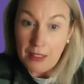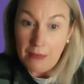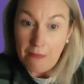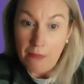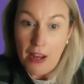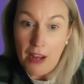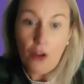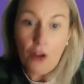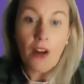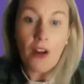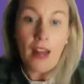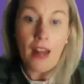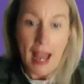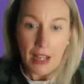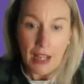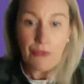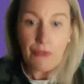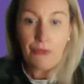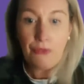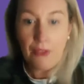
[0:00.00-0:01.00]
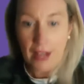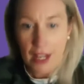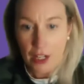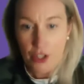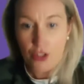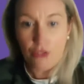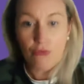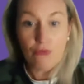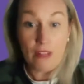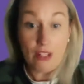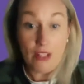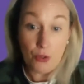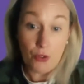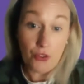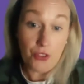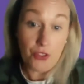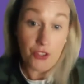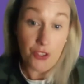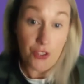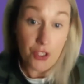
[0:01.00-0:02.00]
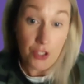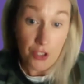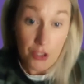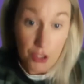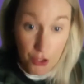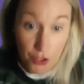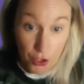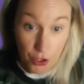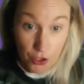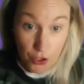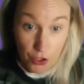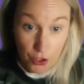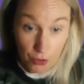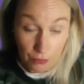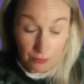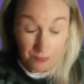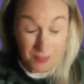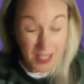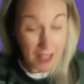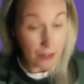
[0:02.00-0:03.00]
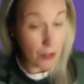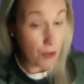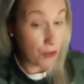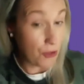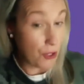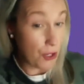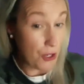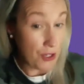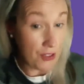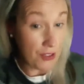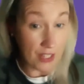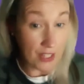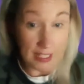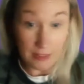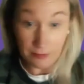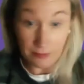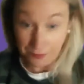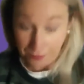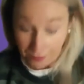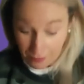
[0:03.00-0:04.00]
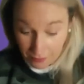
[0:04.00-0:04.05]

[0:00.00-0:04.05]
by your lack of financial resources to do so. And the third thing